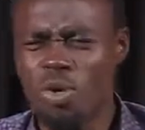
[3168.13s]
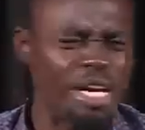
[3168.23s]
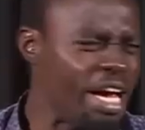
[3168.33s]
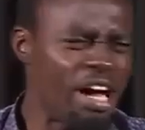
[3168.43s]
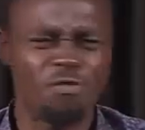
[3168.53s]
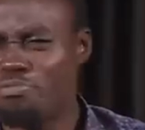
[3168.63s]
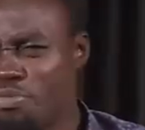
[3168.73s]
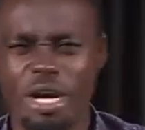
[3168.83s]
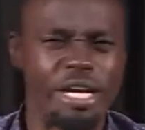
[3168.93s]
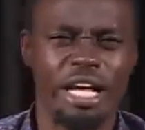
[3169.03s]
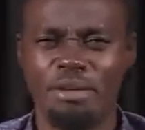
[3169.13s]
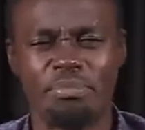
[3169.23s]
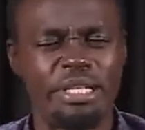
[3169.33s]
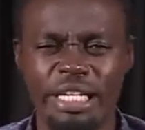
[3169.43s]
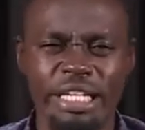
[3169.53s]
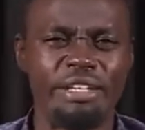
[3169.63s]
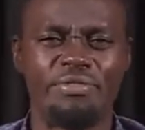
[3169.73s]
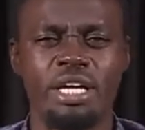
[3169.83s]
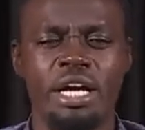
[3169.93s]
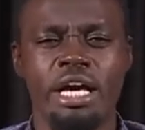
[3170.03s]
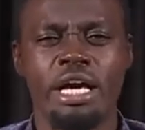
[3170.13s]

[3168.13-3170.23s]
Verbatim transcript: we have prayed and believed.